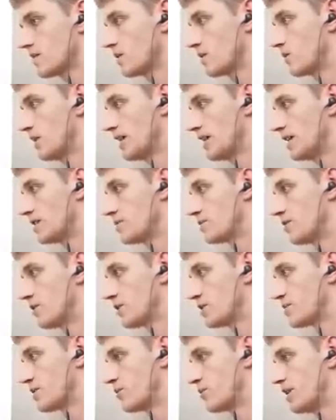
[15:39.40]
We need these
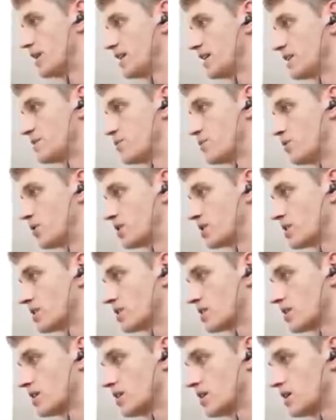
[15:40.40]
points, bro. We need these
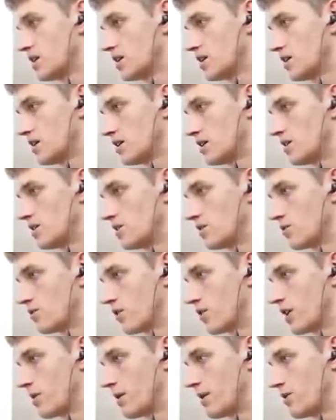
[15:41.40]
points.
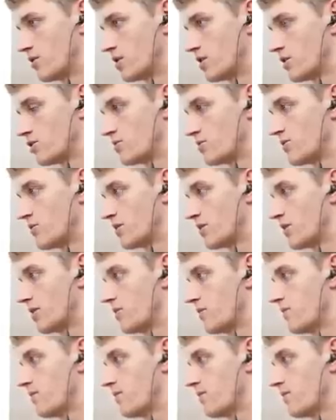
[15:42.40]
Don't care about you a lot, to be fair.